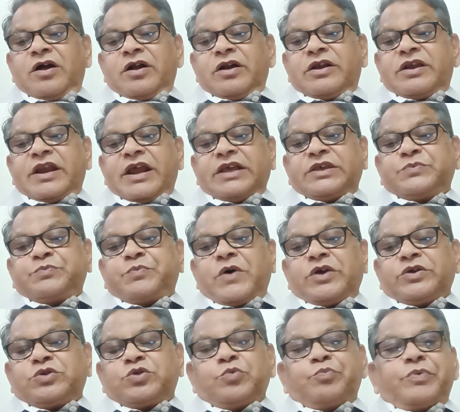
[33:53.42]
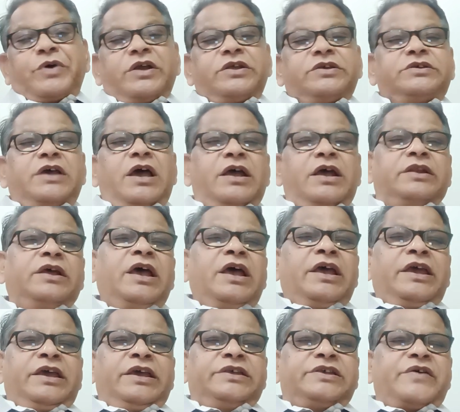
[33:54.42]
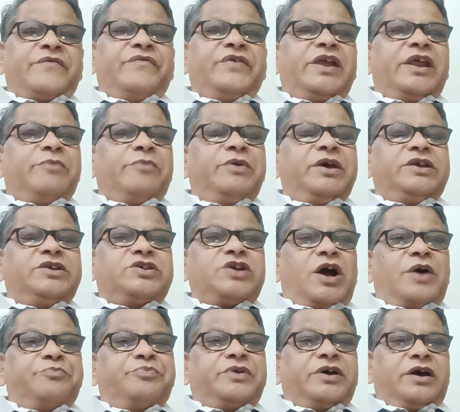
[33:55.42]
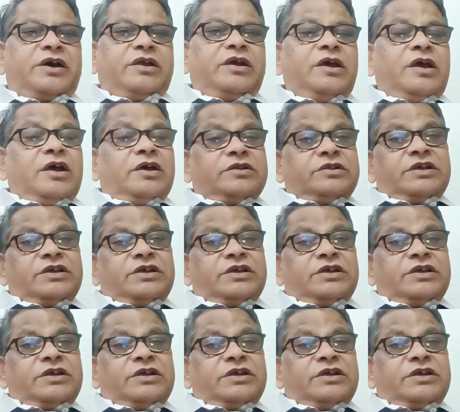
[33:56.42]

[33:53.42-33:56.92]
trespass to person is a very big chapter.